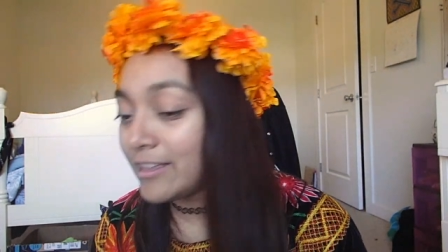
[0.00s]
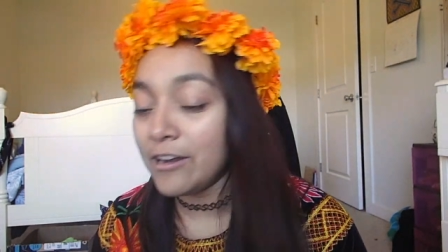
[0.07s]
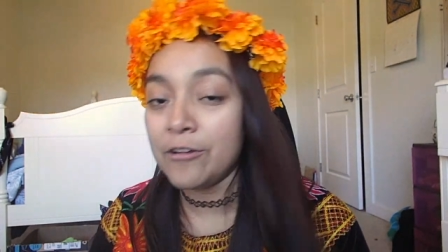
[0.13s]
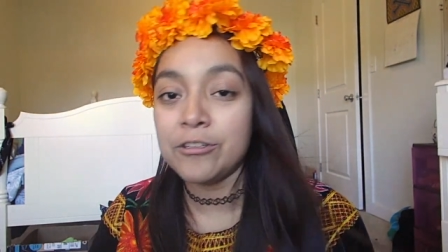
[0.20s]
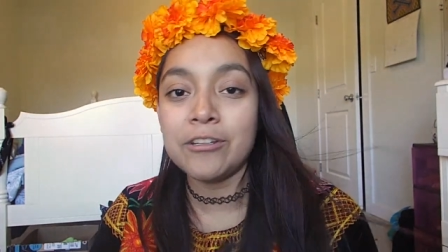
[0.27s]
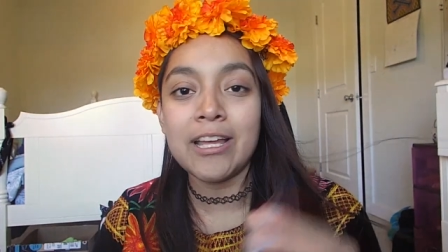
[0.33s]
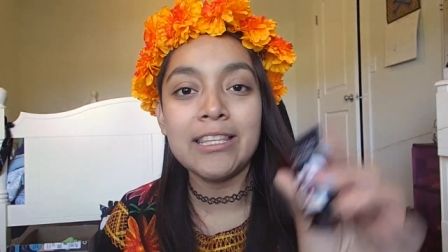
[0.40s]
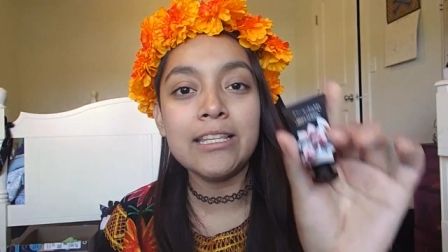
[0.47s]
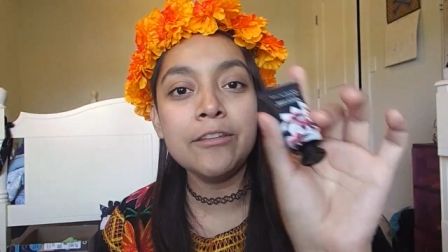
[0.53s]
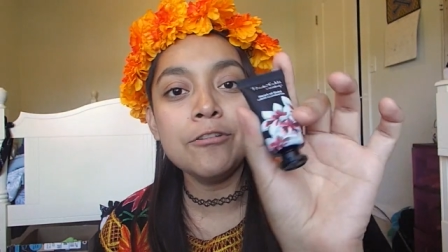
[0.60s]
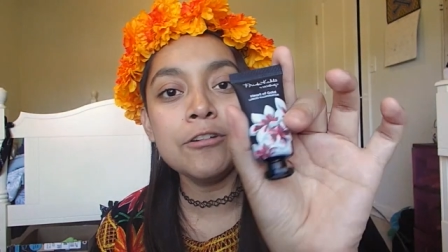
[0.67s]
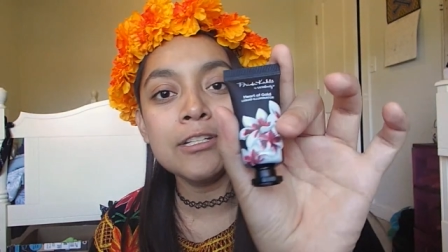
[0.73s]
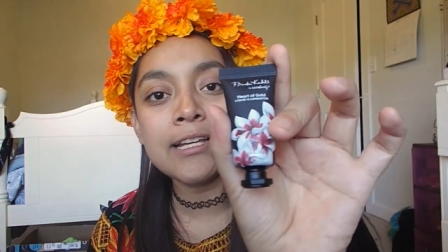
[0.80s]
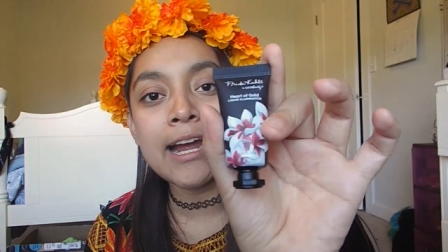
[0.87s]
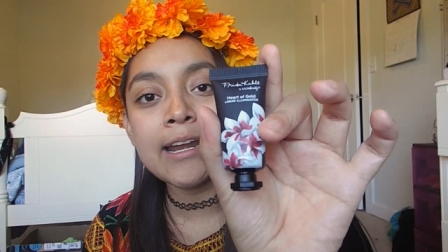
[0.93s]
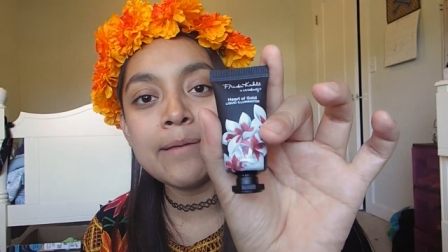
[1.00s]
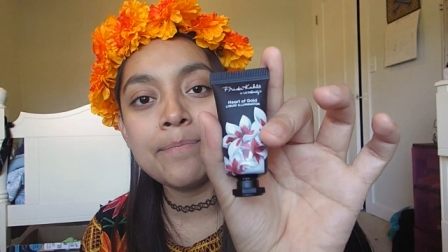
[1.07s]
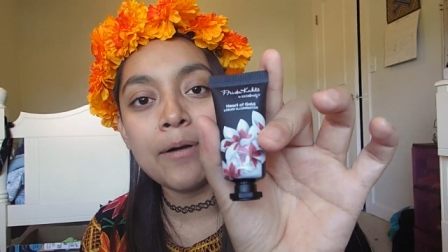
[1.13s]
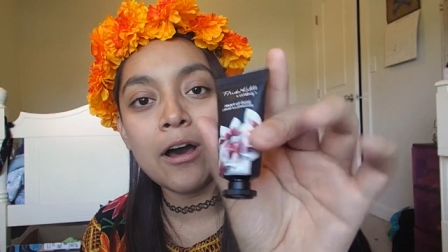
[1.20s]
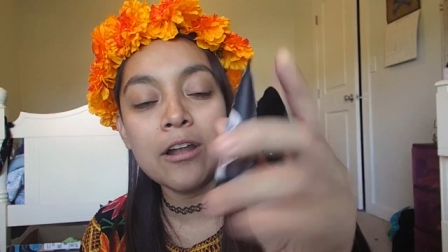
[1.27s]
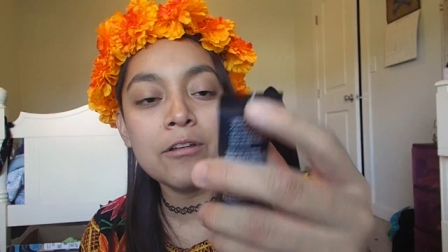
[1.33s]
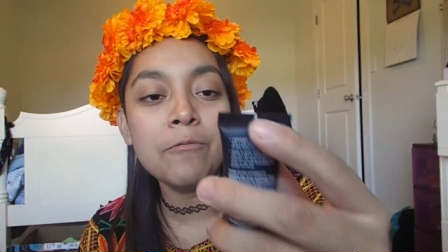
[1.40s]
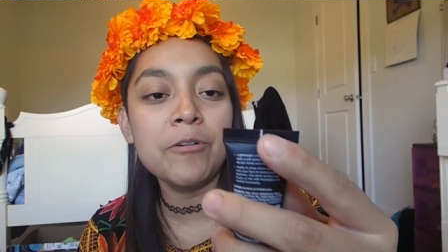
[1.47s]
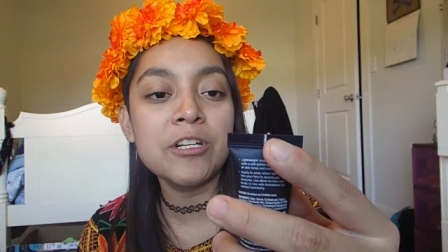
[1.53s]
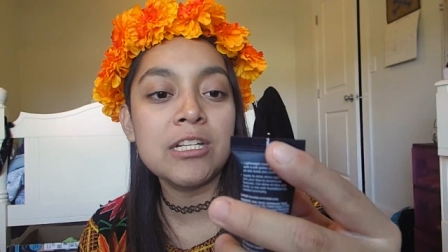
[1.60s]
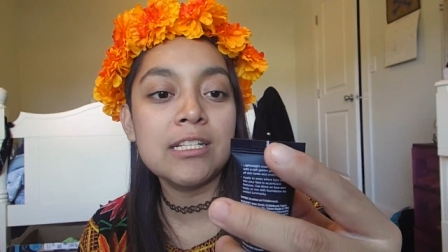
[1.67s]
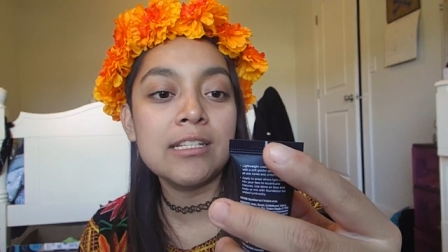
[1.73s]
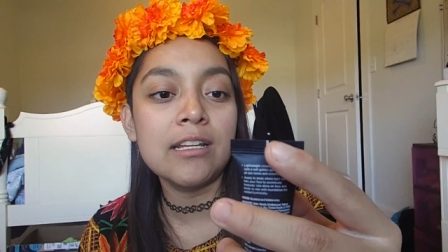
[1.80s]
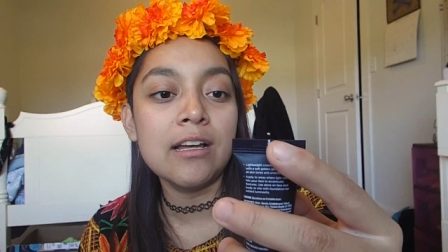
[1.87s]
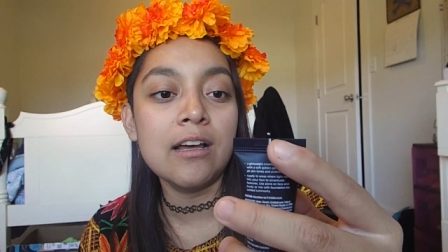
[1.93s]
then I also got the little tiny bottle, which
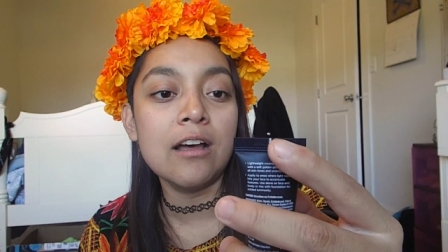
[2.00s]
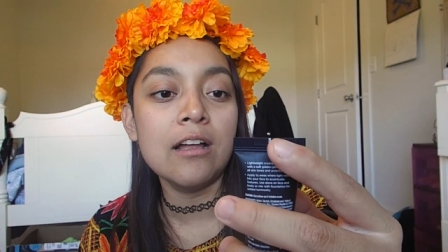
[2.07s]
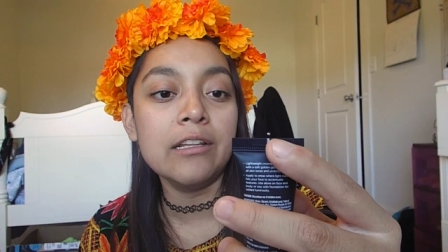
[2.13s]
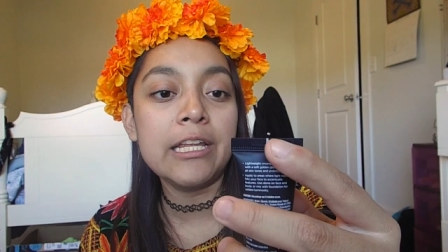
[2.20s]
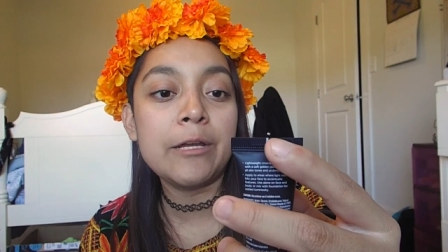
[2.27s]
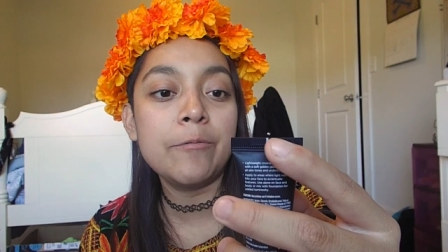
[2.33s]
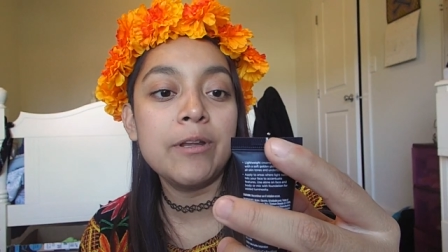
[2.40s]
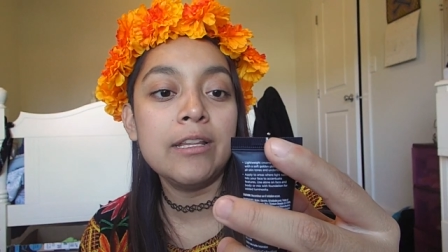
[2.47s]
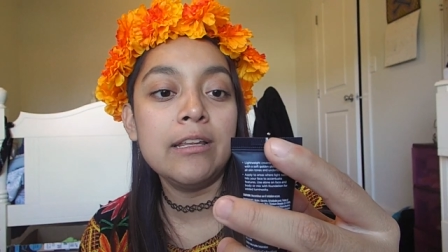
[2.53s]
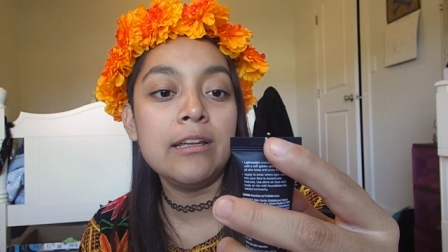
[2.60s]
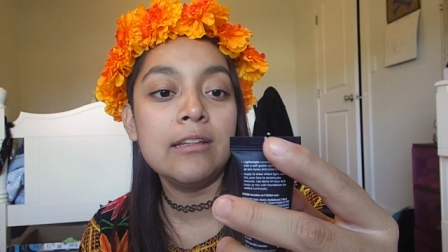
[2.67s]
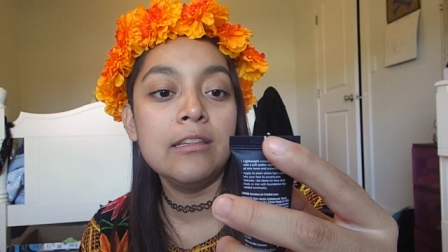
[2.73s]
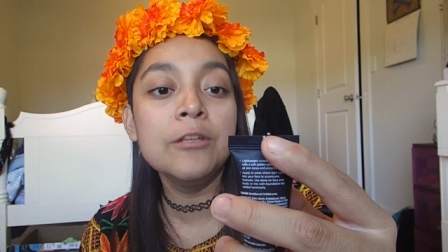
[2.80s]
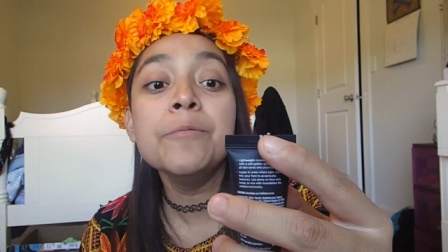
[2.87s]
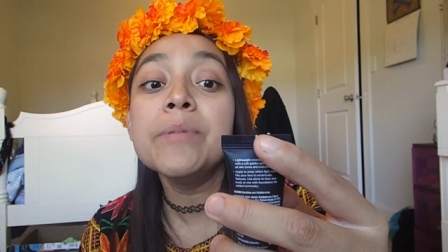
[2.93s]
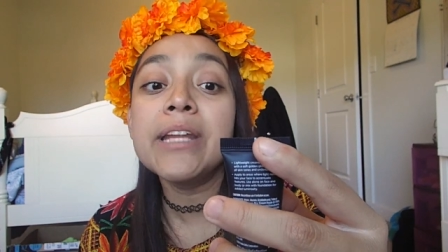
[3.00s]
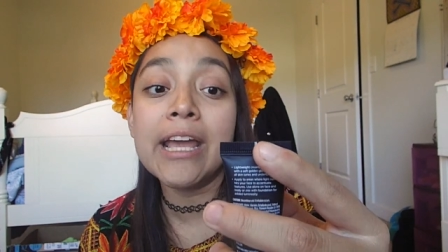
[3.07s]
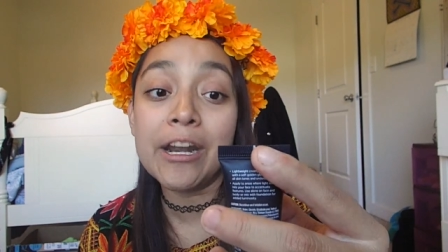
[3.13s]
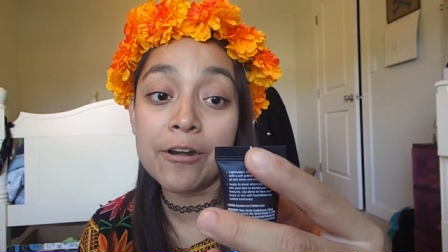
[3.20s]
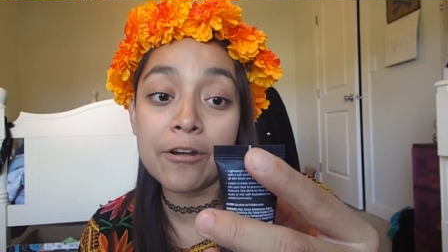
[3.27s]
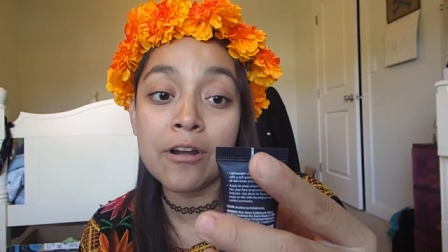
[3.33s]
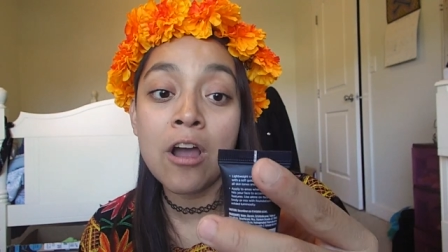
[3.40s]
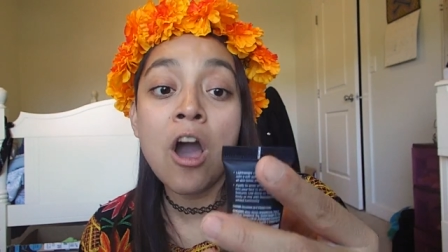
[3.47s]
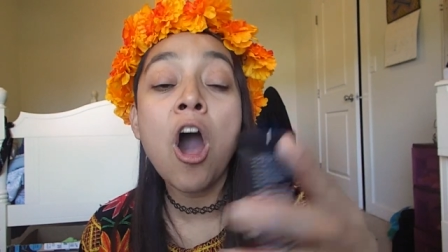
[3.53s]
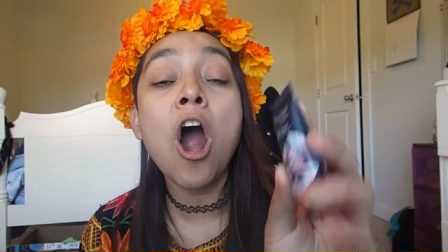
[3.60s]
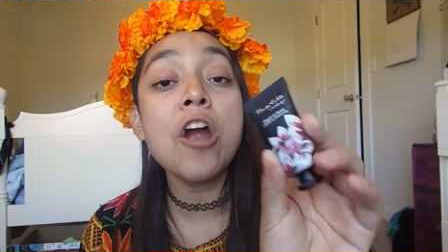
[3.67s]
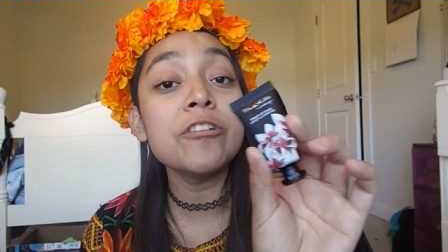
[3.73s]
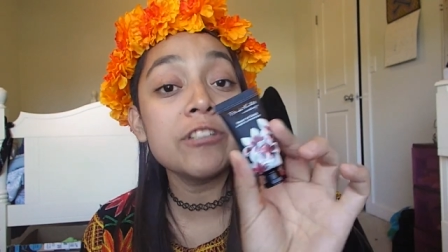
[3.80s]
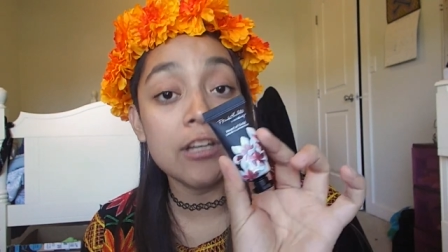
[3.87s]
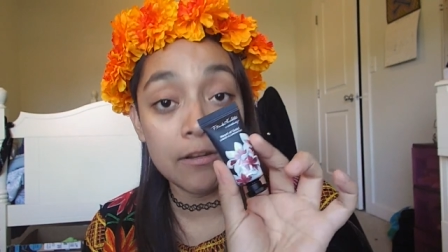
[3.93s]
is the Liquid Illuminator
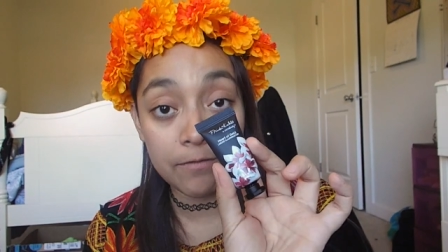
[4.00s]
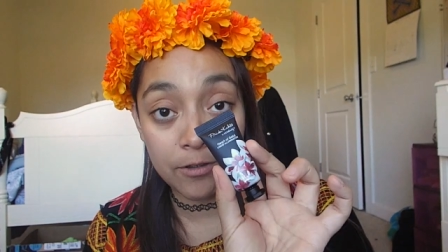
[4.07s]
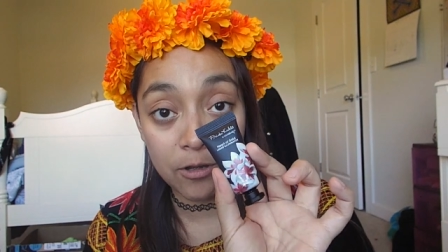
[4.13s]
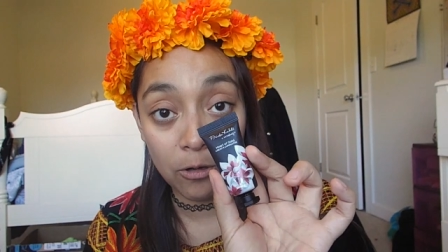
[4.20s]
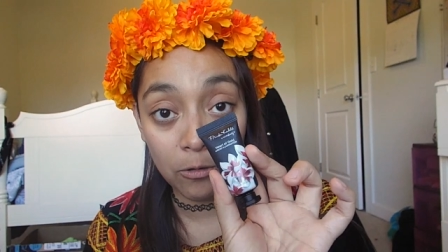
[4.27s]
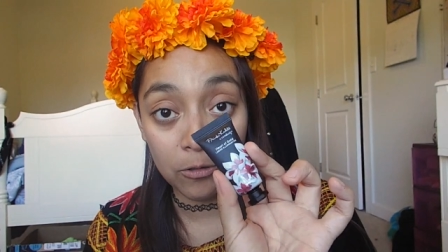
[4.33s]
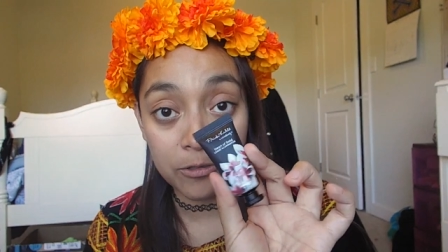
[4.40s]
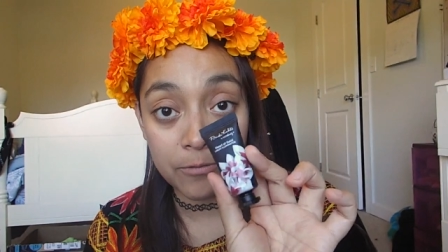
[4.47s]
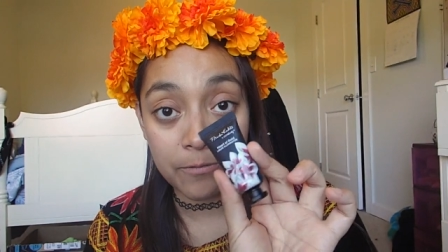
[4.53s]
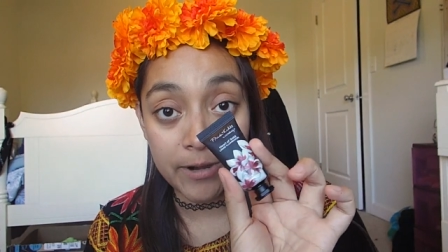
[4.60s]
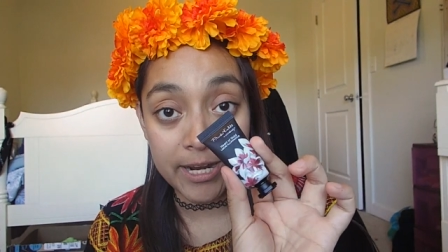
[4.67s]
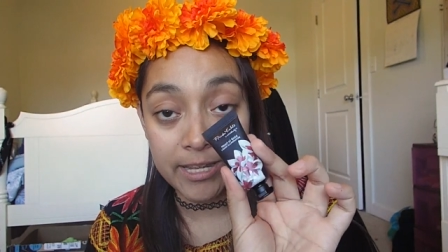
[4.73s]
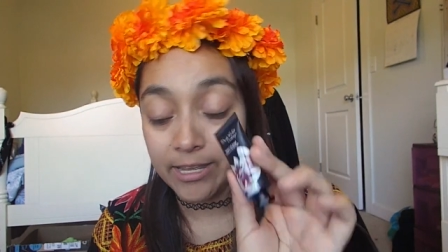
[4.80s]
Heart of Gold right